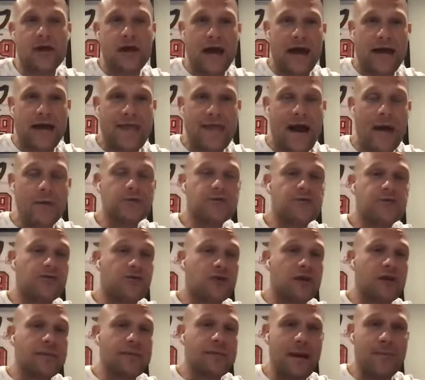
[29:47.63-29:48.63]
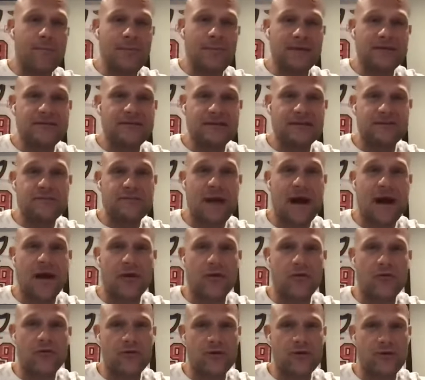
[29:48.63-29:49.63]
And that was really my business
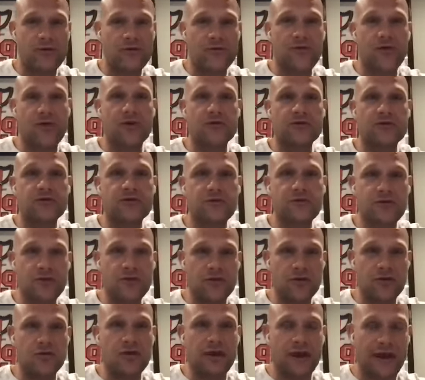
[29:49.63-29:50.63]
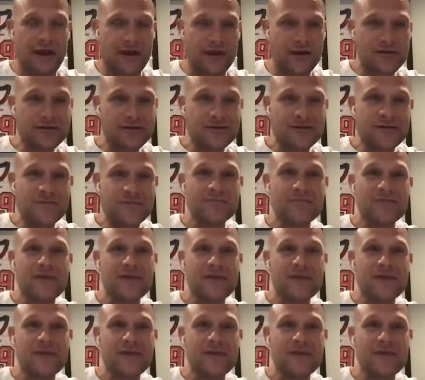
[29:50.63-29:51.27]
model for the first few years.